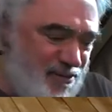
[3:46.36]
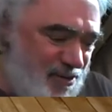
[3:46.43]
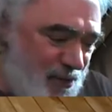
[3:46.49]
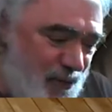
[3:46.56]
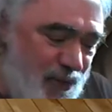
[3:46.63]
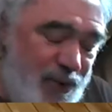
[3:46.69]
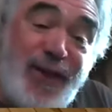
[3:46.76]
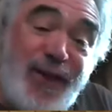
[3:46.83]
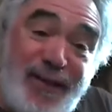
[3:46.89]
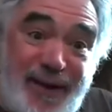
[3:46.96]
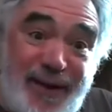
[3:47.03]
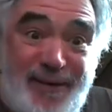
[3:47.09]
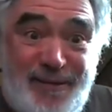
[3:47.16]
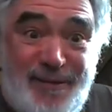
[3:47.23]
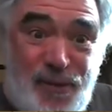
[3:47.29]
so really
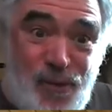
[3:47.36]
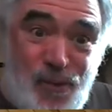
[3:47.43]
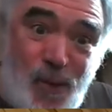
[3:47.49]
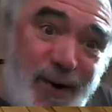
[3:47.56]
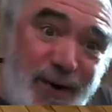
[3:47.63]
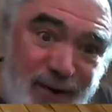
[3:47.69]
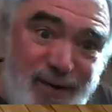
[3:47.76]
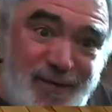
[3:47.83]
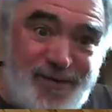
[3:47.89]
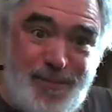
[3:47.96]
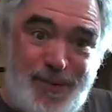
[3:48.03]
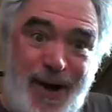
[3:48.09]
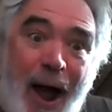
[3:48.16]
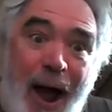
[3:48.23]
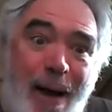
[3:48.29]
like what is a
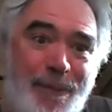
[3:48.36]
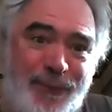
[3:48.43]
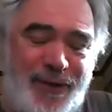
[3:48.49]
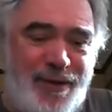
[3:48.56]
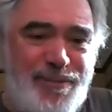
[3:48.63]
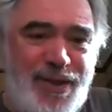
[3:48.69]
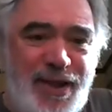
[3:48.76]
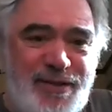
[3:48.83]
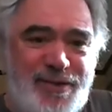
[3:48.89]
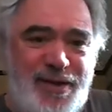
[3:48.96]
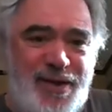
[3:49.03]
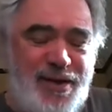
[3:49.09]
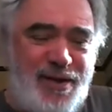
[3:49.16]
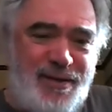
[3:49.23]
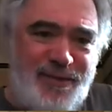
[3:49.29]
monopoly? I mean, that's
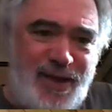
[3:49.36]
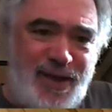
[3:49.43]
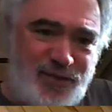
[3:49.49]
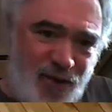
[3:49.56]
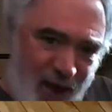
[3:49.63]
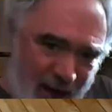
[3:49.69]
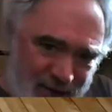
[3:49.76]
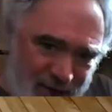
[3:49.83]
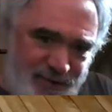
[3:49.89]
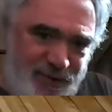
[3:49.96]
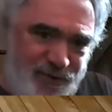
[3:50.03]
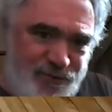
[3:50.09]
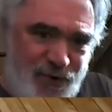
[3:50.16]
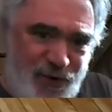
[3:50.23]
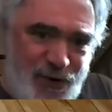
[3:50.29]
that's
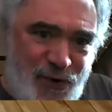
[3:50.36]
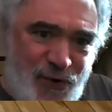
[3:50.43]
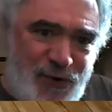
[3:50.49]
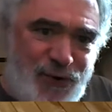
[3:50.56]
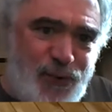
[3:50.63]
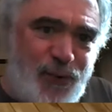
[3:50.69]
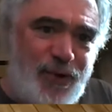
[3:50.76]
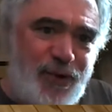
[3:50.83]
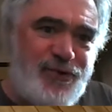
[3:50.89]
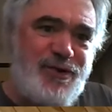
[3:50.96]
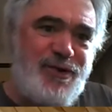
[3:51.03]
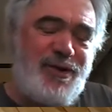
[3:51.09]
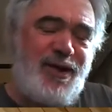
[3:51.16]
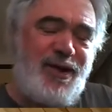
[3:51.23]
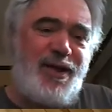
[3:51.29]
actually a very hard
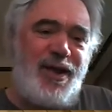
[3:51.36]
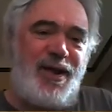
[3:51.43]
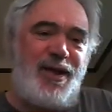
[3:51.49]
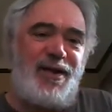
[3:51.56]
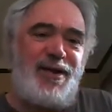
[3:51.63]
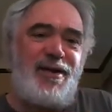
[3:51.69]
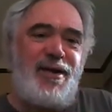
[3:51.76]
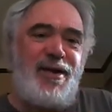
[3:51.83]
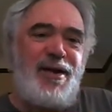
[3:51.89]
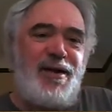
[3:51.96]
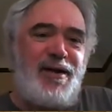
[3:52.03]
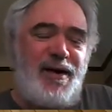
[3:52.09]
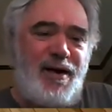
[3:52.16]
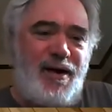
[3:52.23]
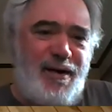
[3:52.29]
question. And,
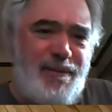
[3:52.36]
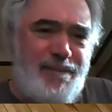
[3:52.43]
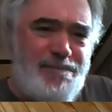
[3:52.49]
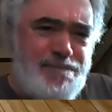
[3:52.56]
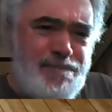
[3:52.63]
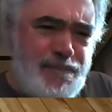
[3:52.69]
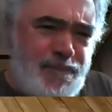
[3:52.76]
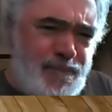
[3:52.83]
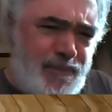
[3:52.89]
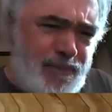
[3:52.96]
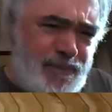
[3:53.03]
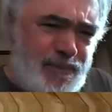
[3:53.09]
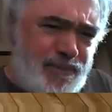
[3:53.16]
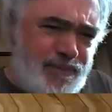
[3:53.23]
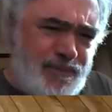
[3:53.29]
um,
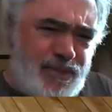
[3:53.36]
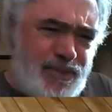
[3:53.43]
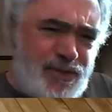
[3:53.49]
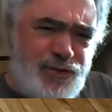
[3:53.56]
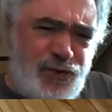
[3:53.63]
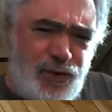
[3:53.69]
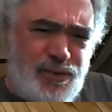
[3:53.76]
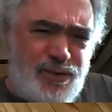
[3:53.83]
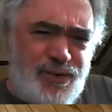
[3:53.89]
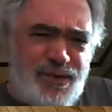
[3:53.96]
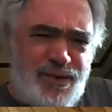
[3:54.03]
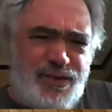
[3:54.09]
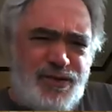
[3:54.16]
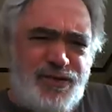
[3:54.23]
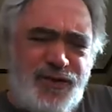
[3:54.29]
so
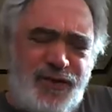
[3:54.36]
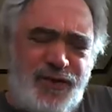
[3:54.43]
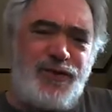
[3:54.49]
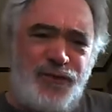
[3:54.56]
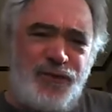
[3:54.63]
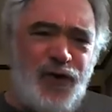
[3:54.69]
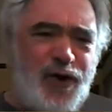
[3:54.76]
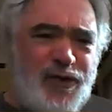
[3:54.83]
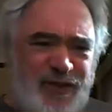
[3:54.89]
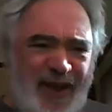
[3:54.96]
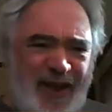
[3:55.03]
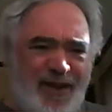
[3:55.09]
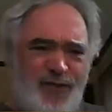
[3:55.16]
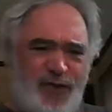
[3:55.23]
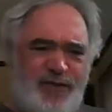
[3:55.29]
so the first
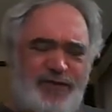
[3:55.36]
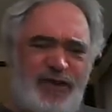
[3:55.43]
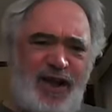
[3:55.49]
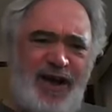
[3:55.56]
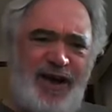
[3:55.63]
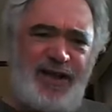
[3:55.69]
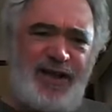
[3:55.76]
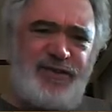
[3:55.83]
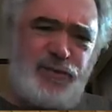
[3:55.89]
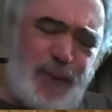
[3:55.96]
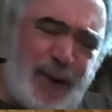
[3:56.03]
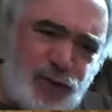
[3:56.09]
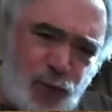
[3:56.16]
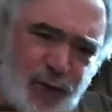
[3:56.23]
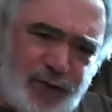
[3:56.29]
half of the slides,
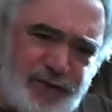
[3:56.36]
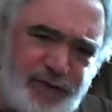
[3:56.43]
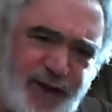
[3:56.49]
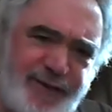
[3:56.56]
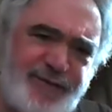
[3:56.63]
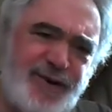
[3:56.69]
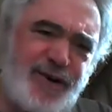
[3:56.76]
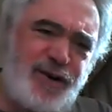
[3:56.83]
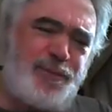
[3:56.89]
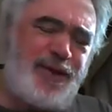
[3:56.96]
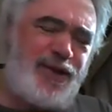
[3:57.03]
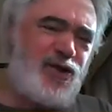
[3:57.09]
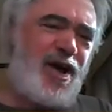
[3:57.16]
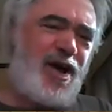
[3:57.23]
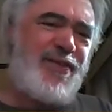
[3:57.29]
about 20 slides, are
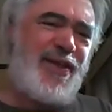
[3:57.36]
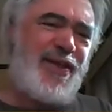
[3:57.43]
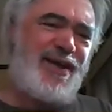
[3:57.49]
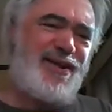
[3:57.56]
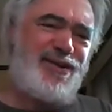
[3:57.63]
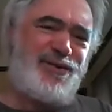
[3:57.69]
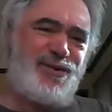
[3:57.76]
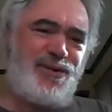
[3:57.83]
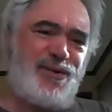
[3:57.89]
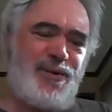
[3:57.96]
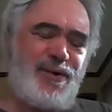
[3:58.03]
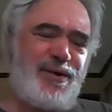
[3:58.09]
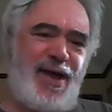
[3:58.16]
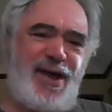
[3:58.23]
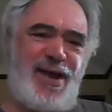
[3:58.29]
me on that issue
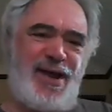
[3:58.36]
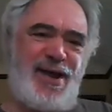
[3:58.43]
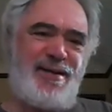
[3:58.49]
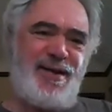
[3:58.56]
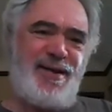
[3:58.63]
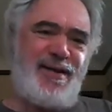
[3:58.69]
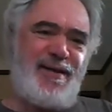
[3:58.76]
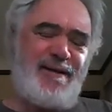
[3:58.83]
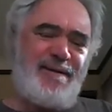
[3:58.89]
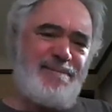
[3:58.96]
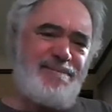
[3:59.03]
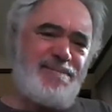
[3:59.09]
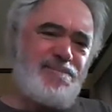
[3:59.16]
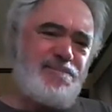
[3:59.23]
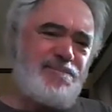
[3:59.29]
and
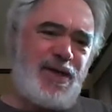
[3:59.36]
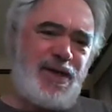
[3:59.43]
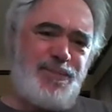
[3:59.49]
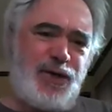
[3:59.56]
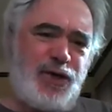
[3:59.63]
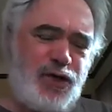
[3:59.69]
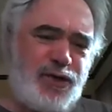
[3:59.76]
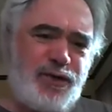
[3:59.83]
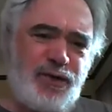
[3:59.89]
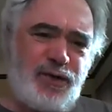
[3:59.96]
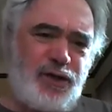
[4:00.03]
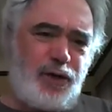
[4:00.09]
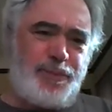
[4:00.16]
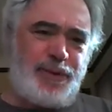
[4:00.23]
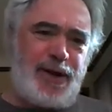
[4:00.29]
maybe a
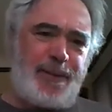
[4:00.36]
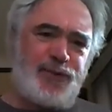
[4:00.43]
little bit